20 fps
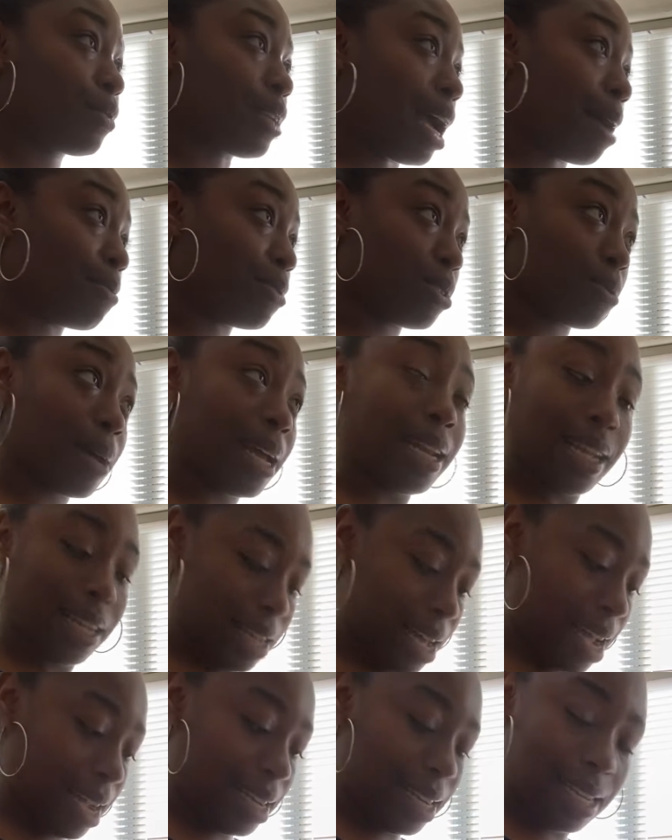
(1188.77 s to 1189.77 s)
I'm sweating,
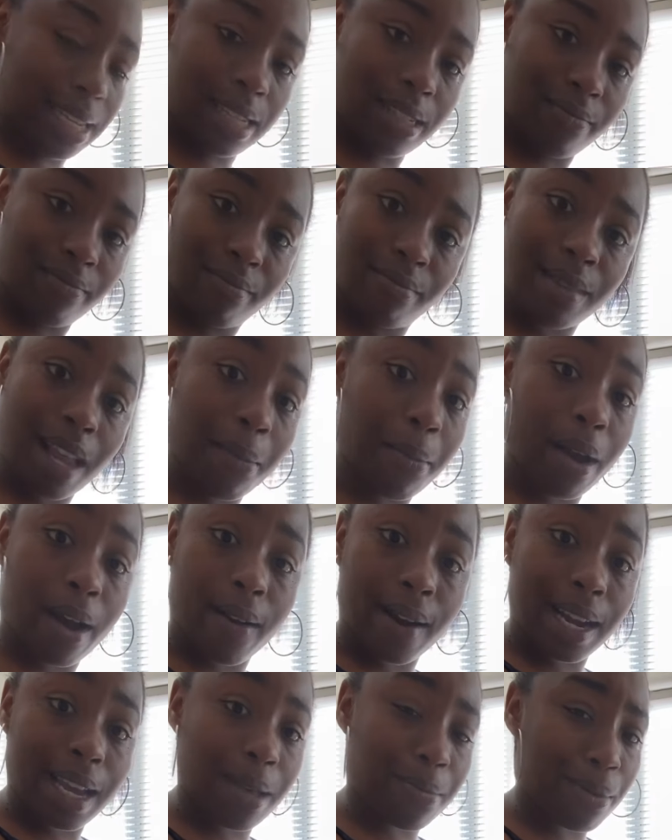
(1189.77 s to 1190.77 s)
kind of. I'm going to
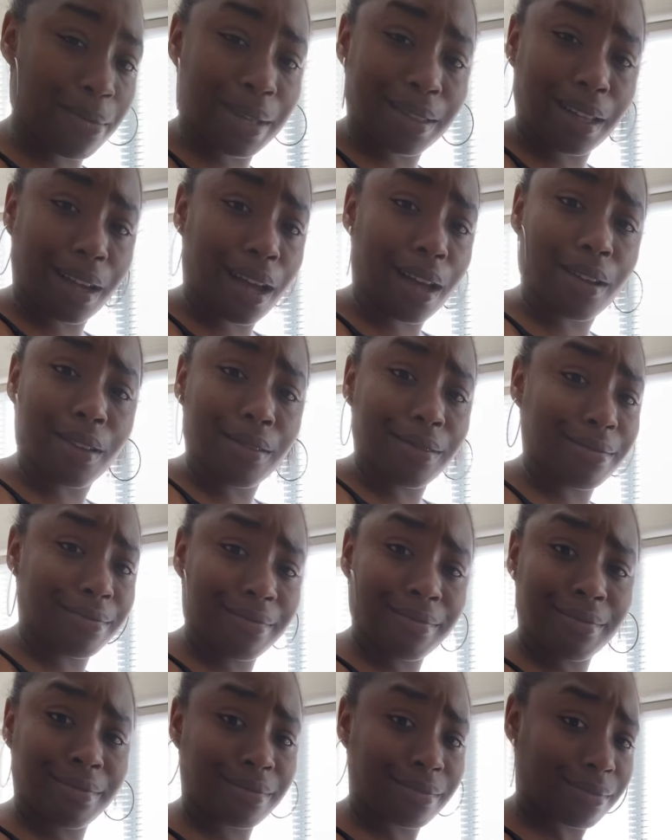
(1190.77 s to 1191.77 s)
hurry up. I'm about to go.
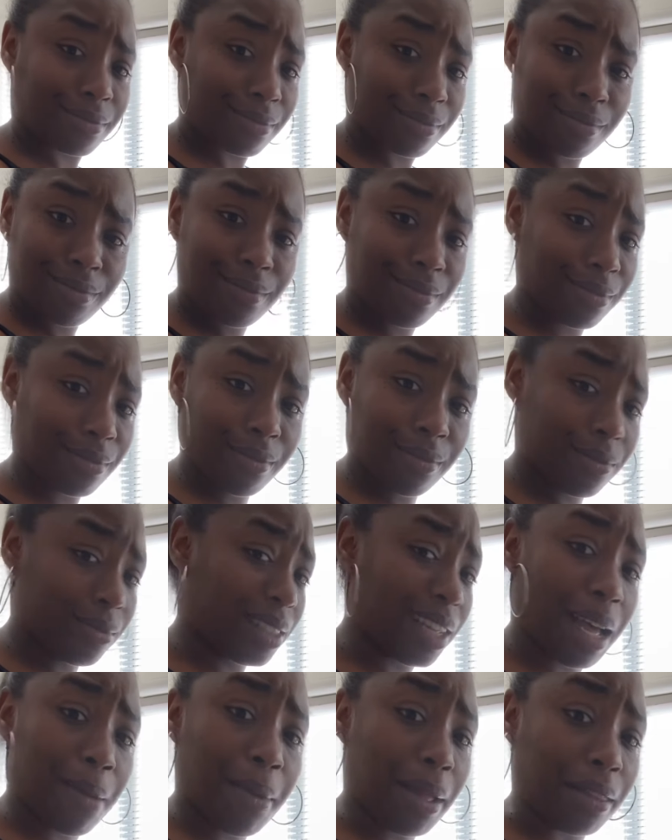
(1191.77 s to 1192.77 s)

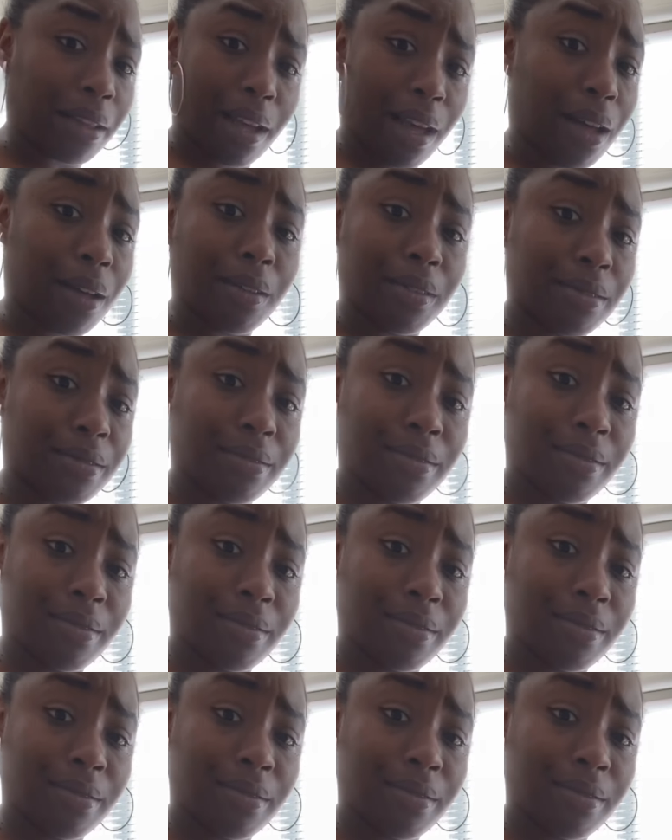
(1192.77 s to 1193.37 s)
I'm about to go.